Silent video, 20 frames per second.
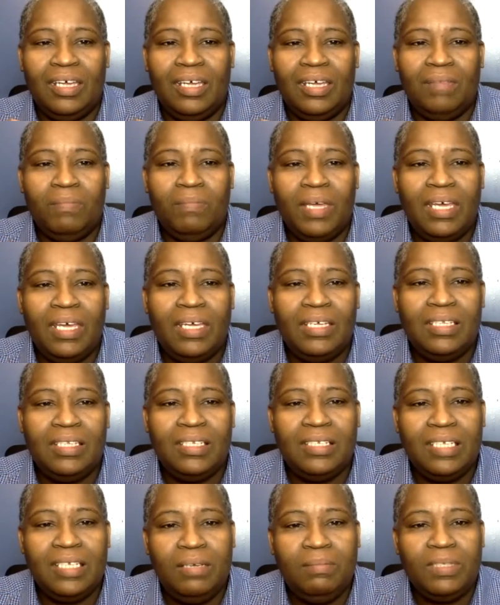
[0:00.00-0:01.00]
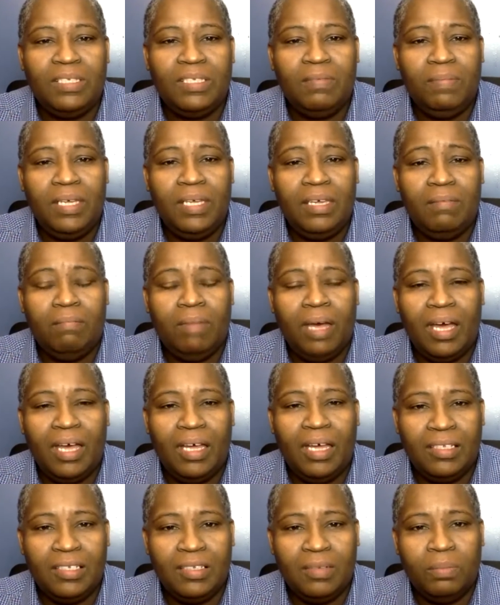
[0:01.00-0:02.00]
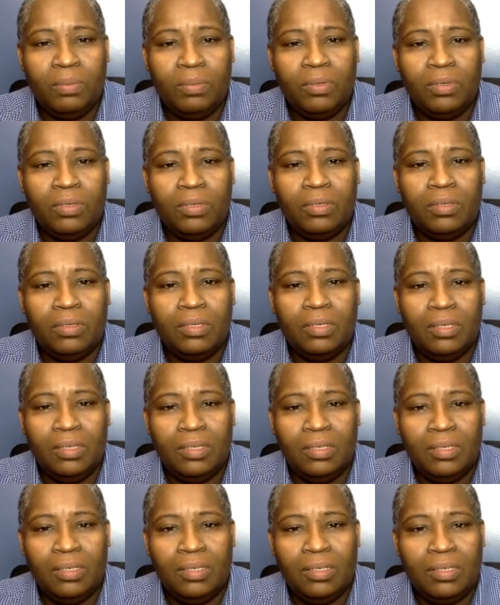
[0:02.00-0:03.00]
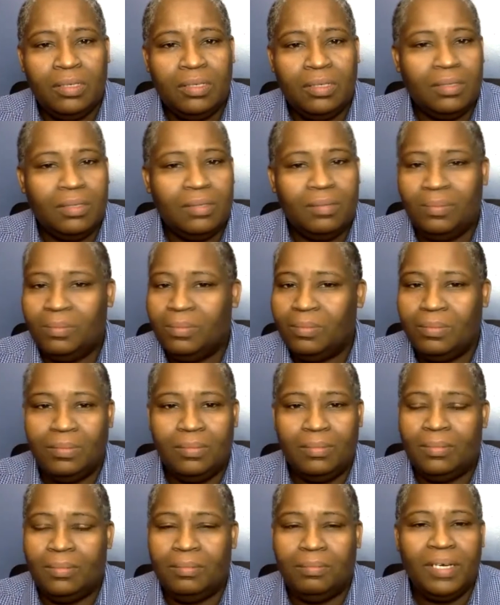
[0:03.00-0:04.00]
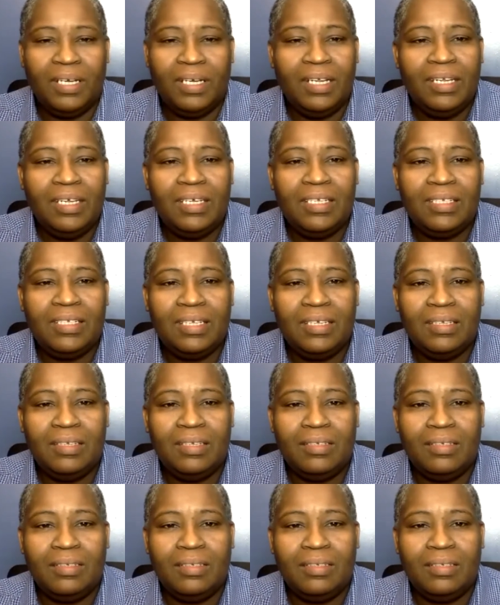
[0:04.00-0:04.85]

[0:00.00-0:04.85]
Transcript: It may seem to be impossible, but it isn't.